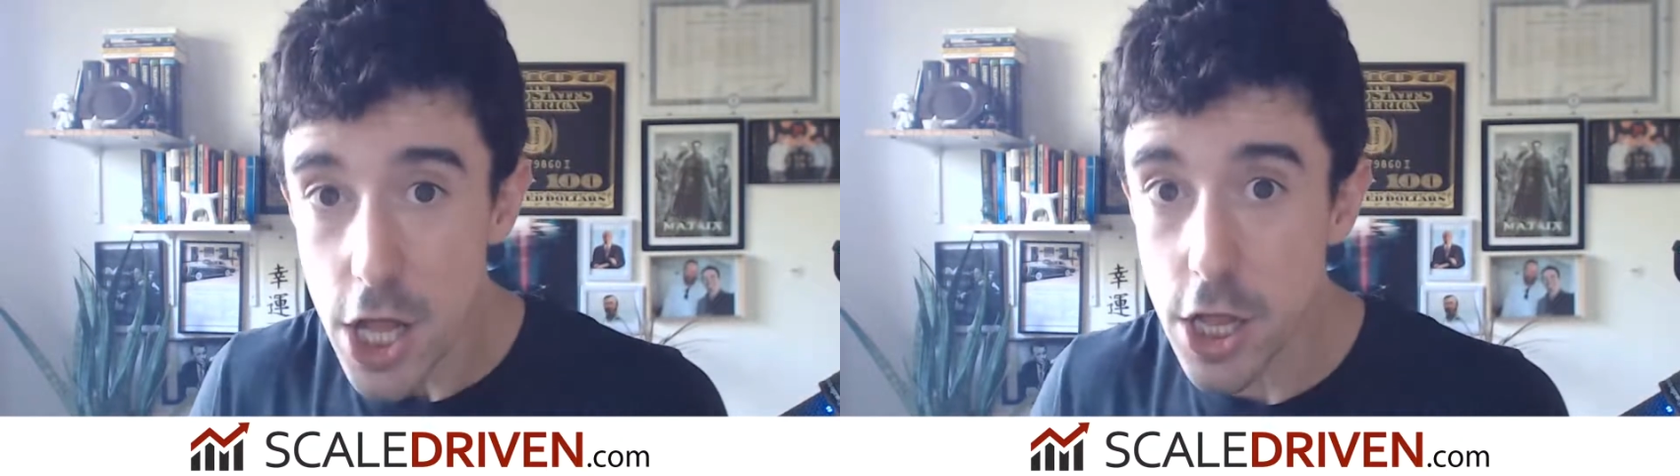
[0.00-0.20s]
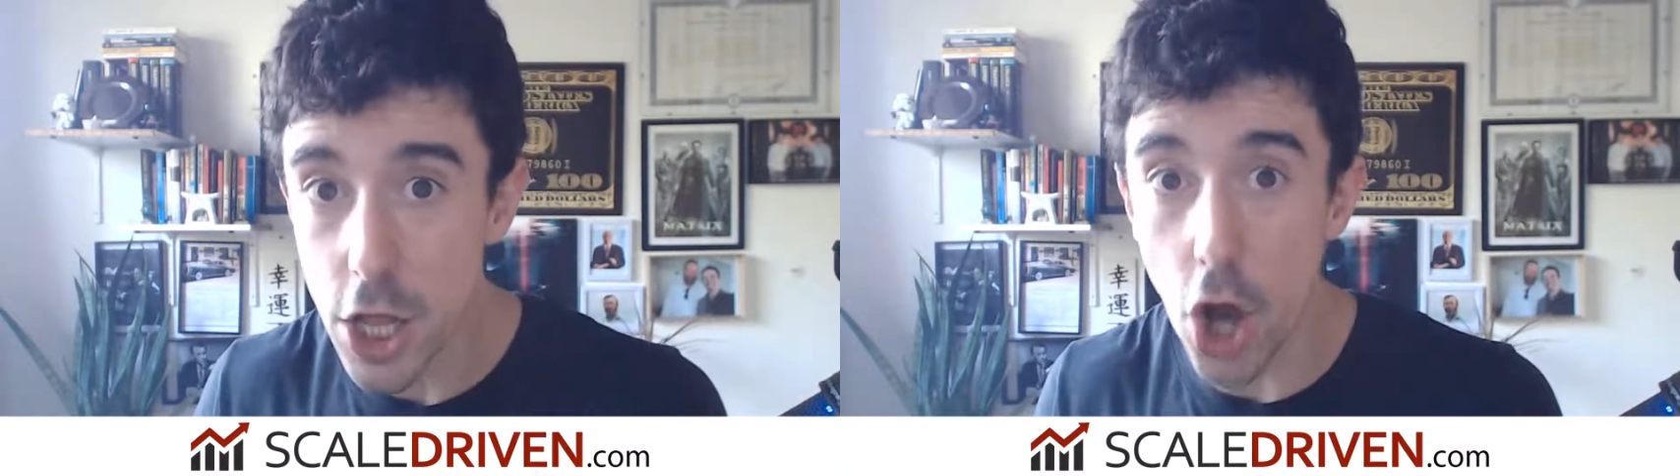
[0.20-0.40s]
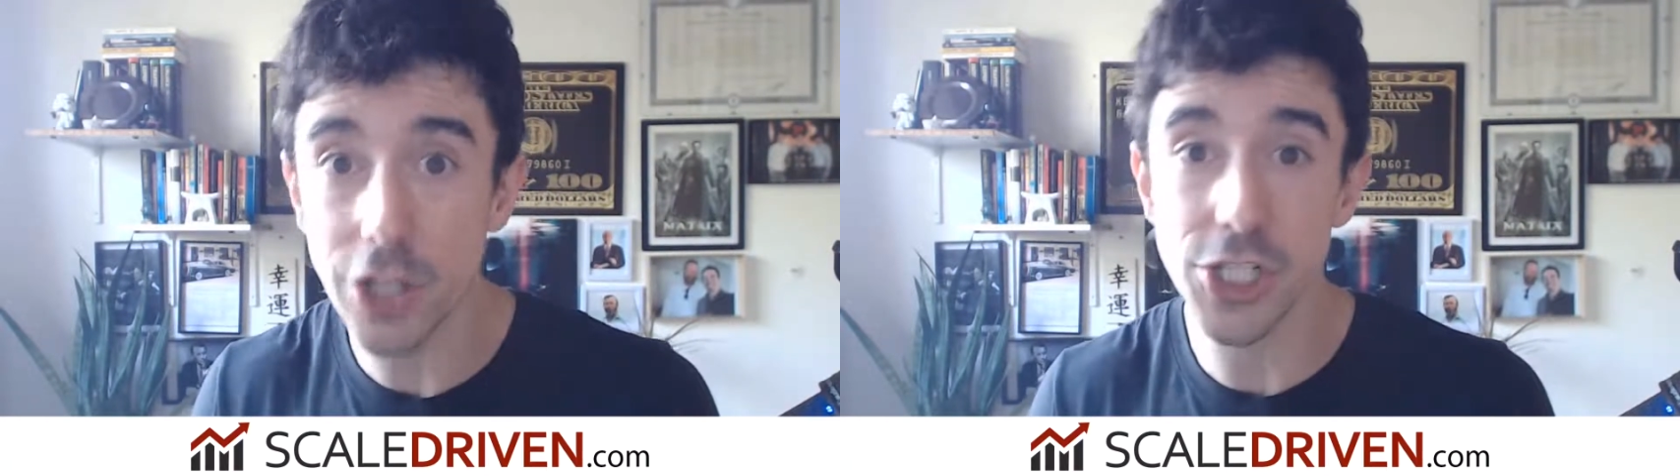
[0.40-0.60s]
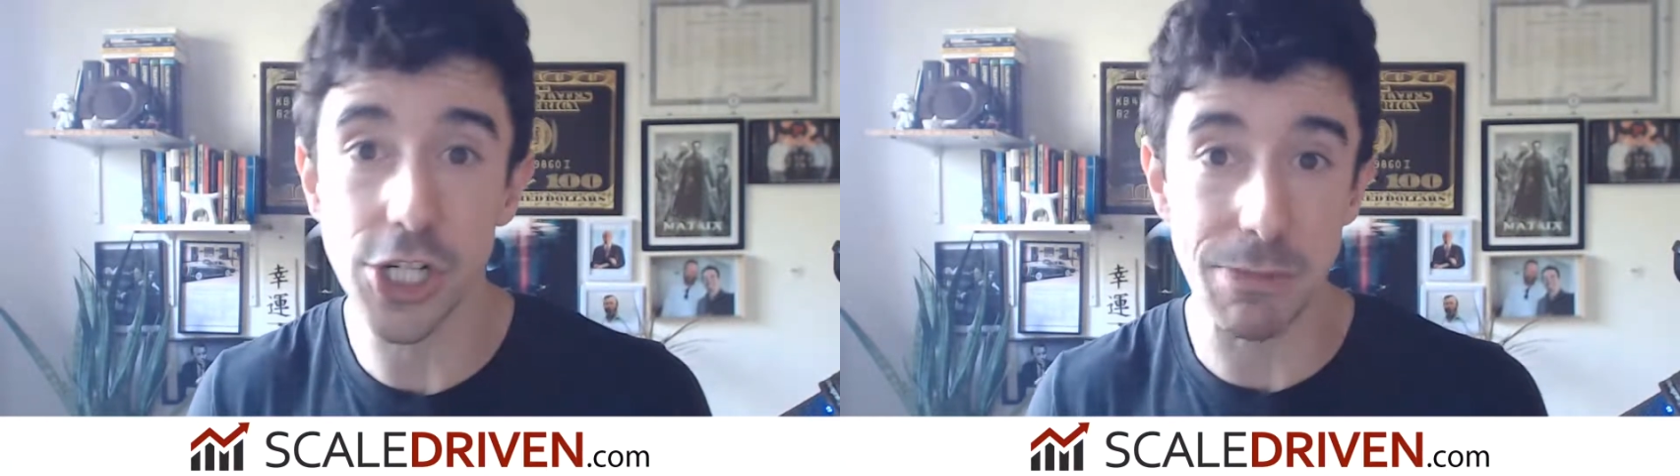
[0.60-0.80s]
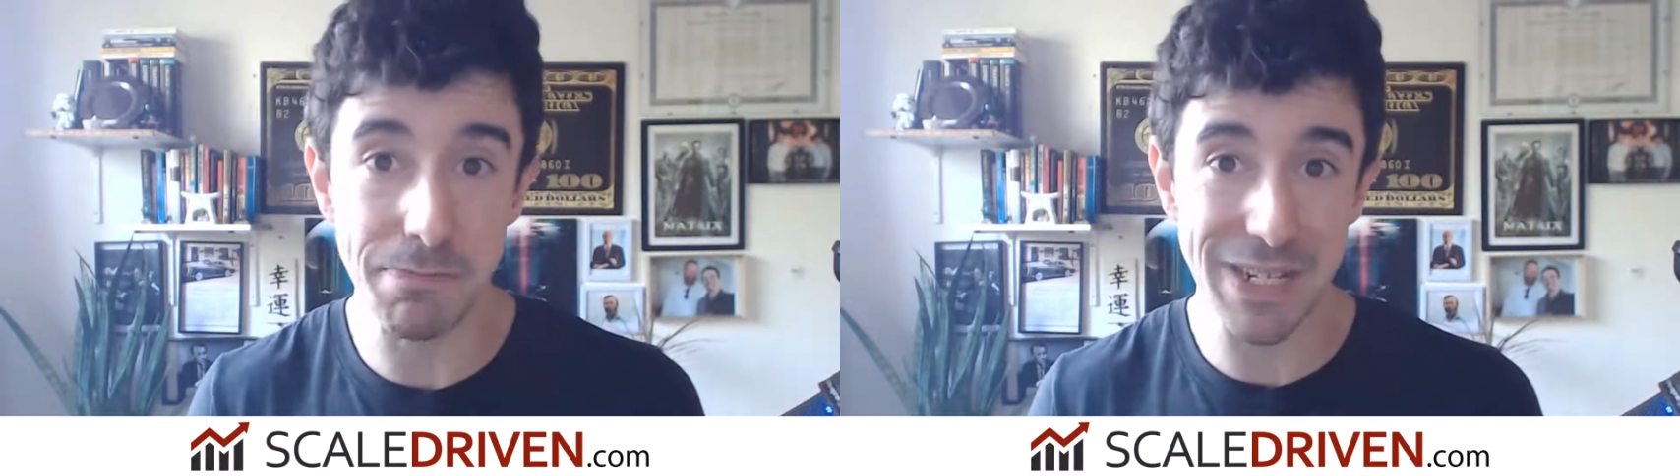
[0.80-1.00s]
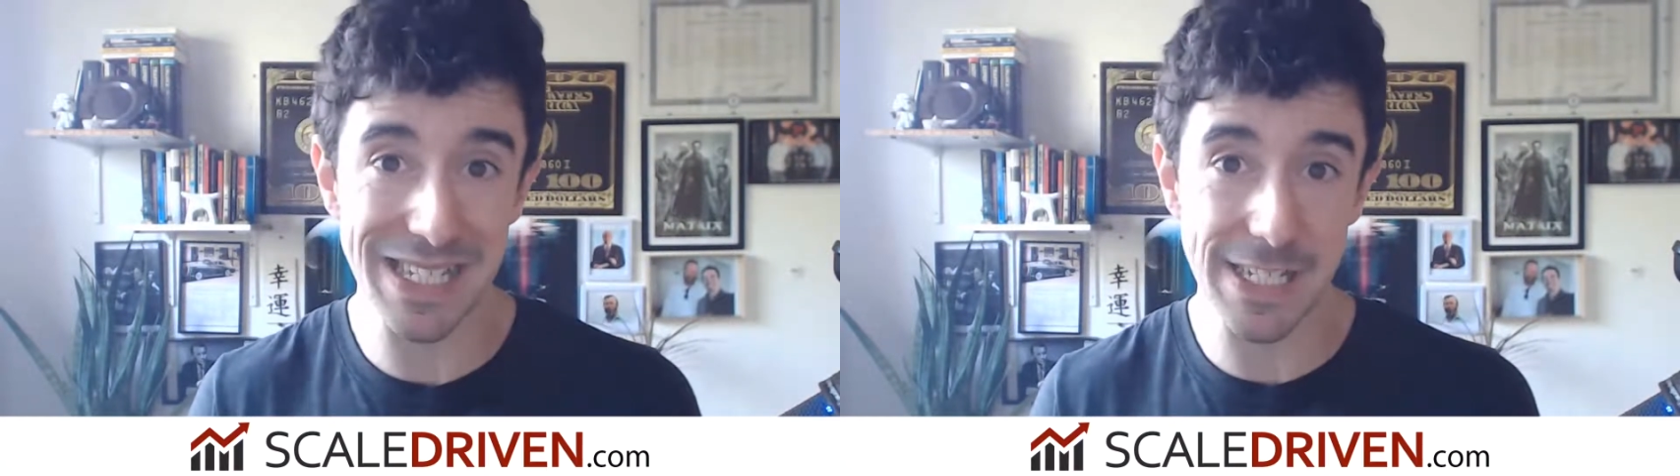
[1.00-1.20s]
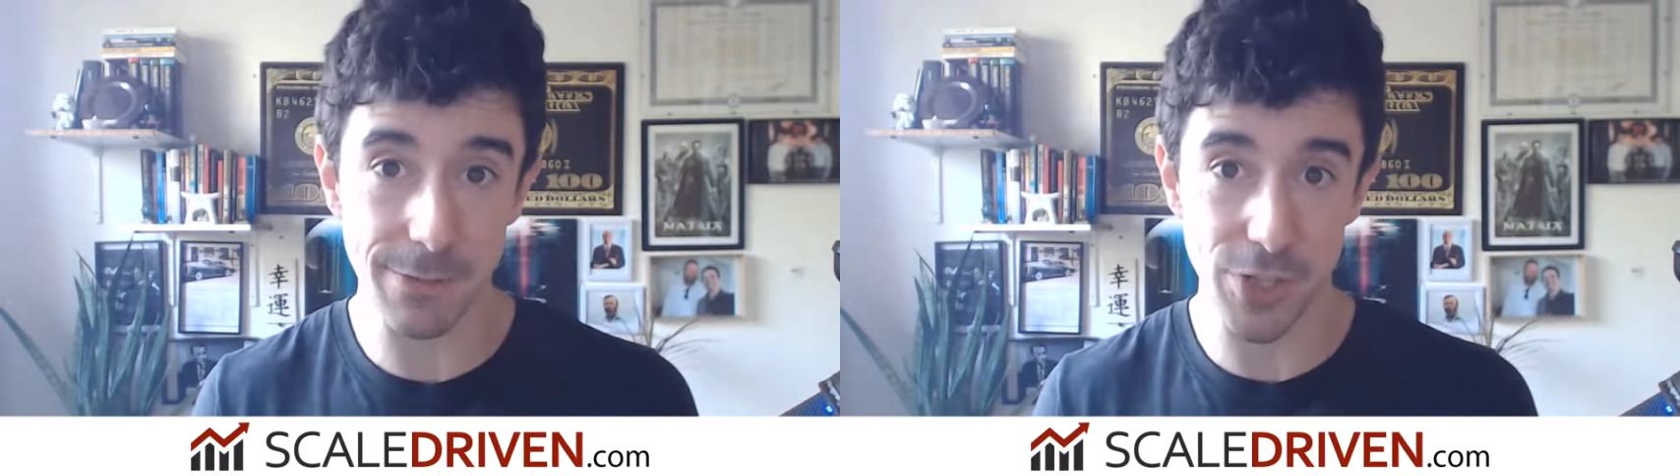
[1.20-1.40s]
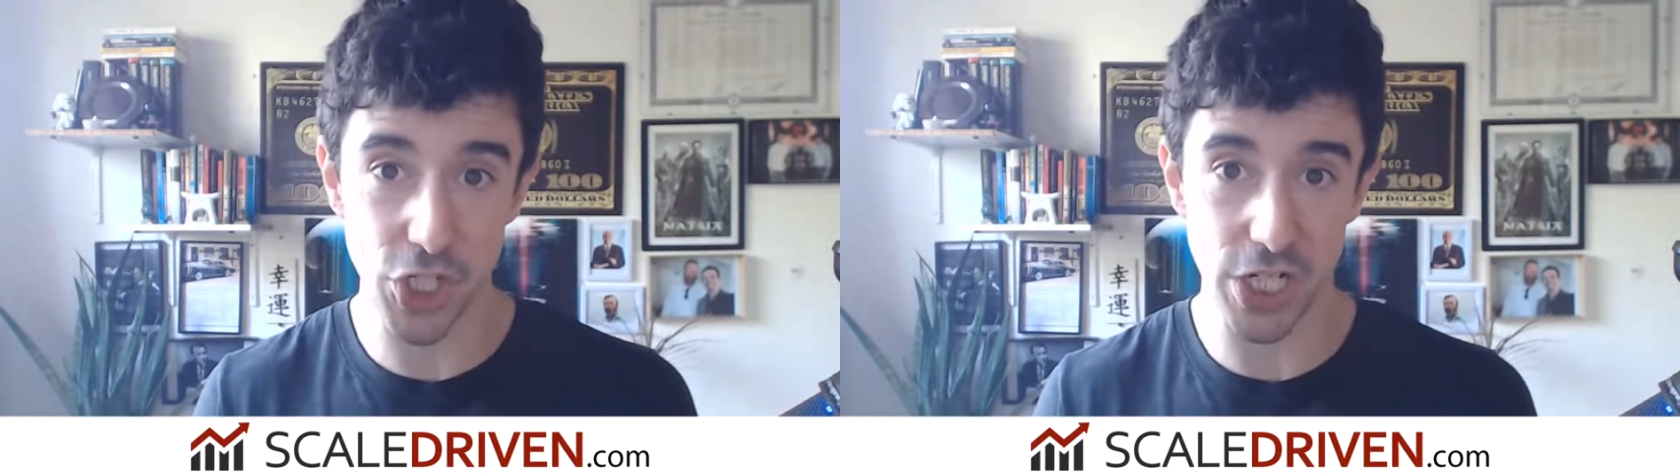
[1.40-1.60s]
long-term
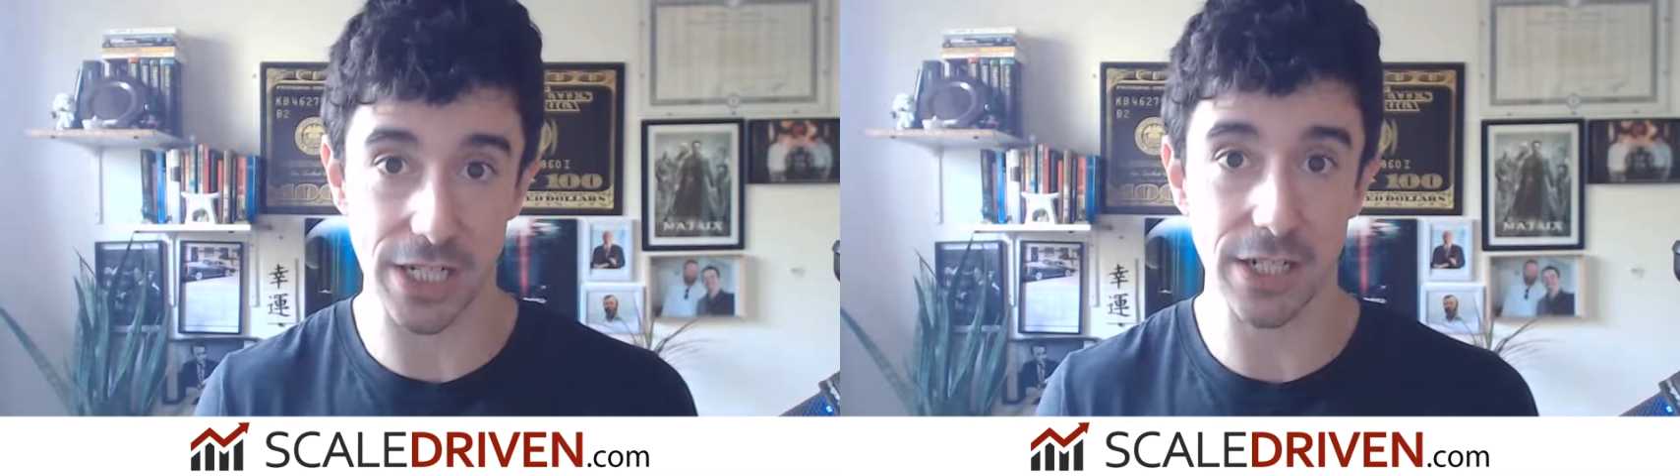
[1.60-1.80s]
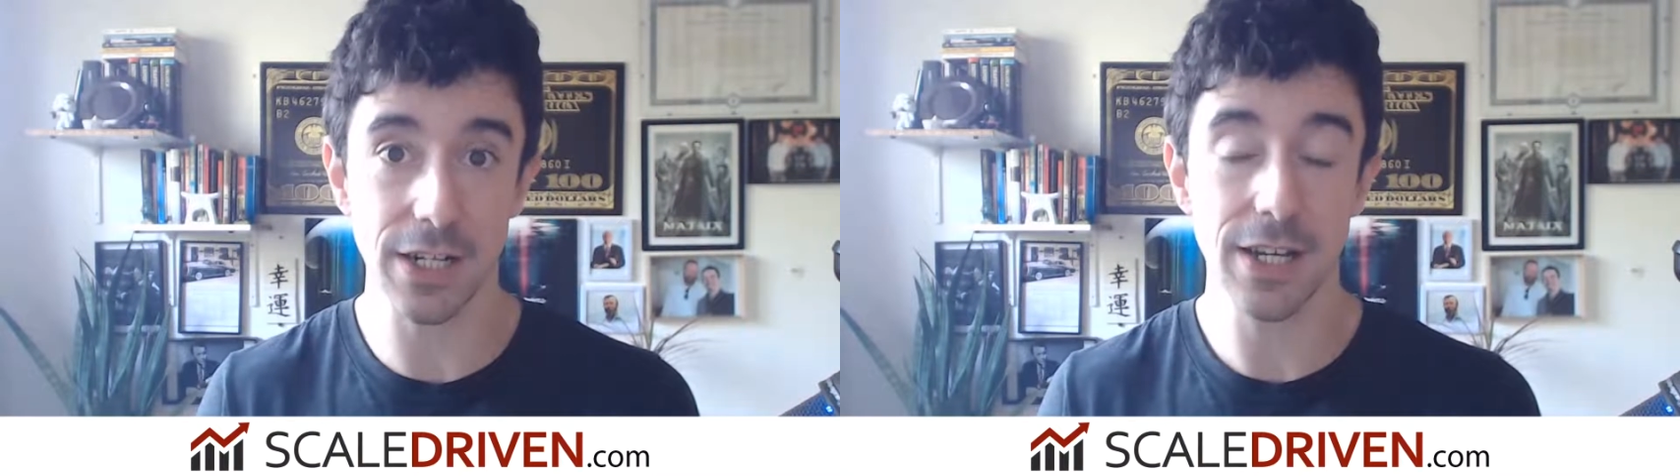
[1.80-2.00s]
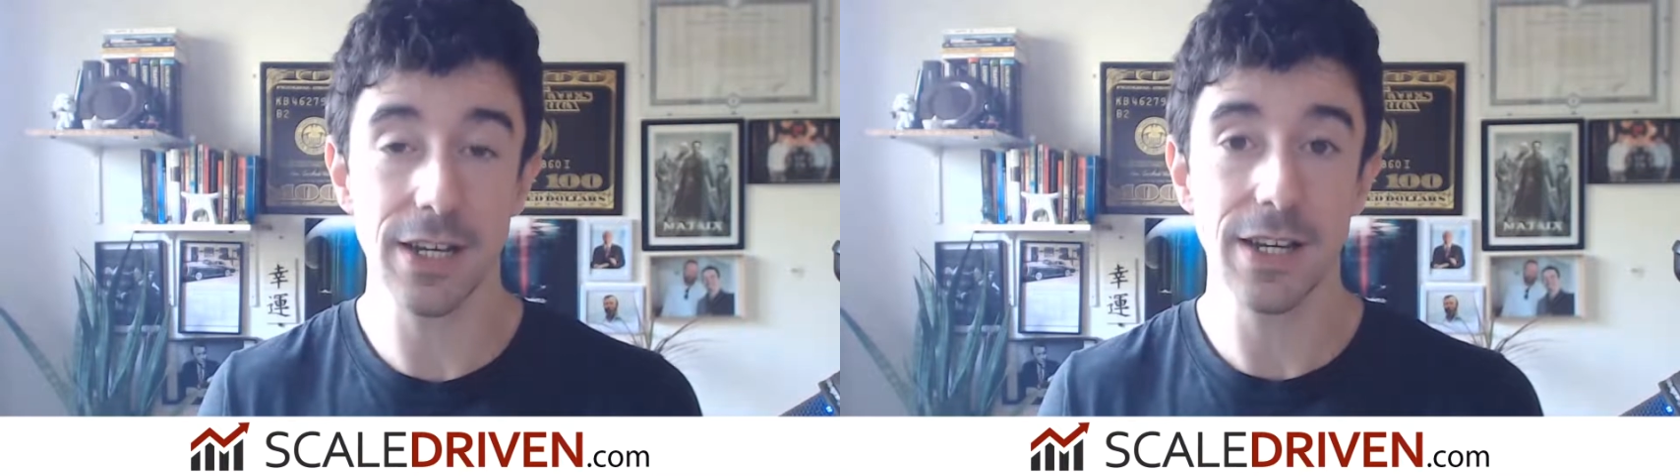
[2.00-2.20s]
business machine,